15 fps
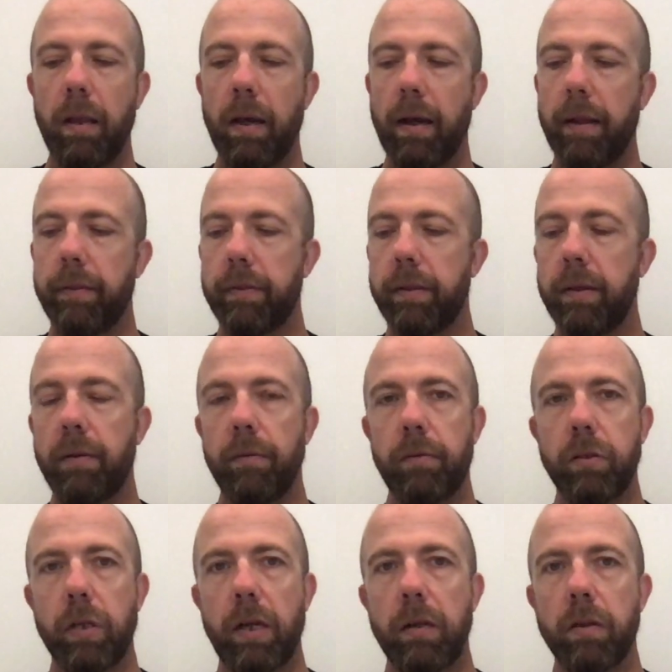and the
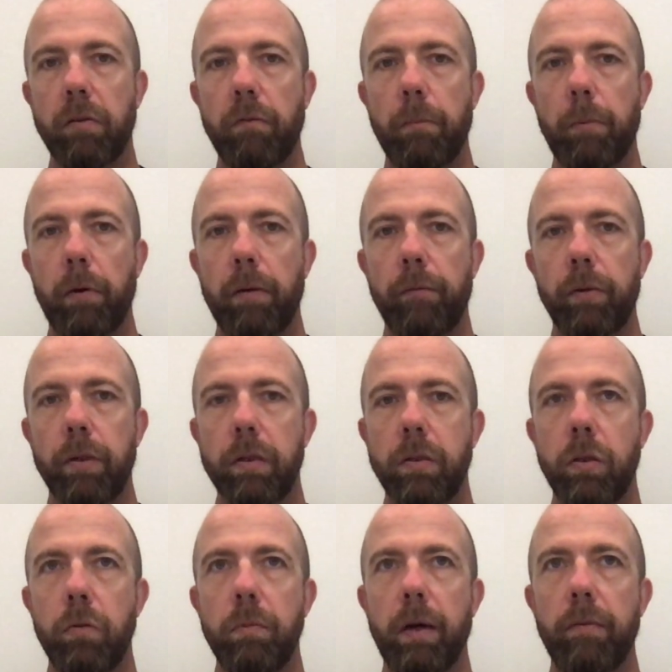changeover point for the
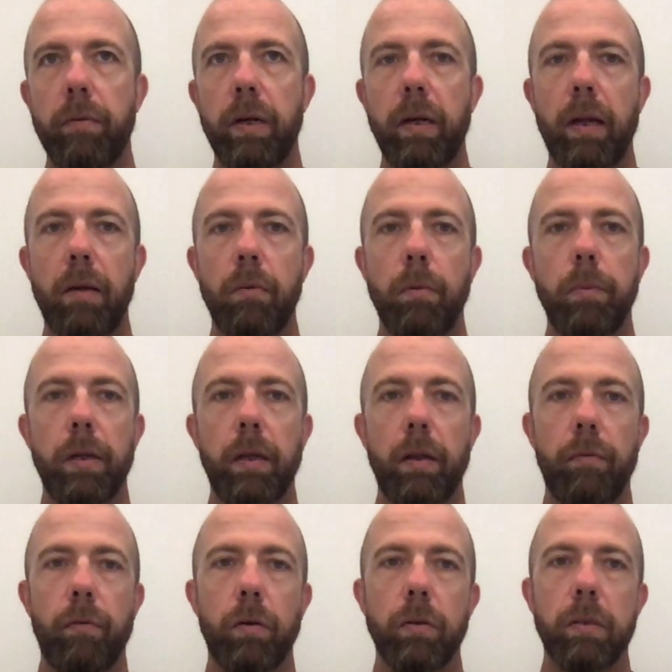2-man relay will be at La
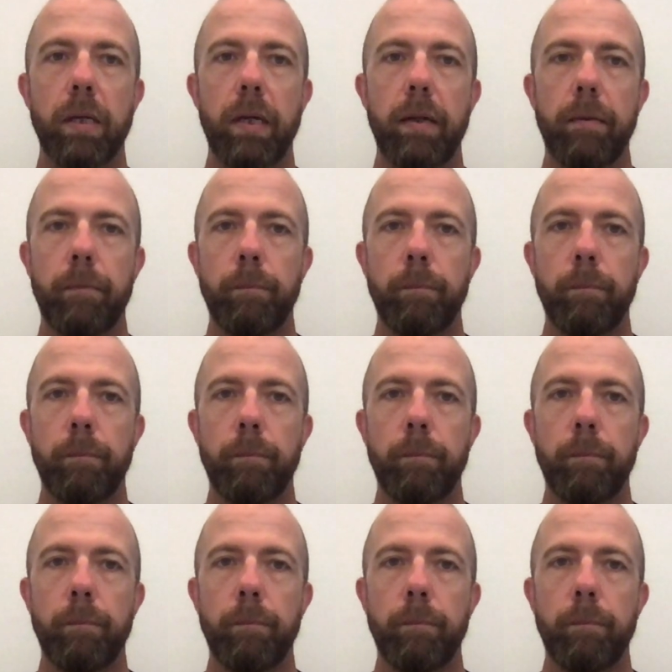Fontaine.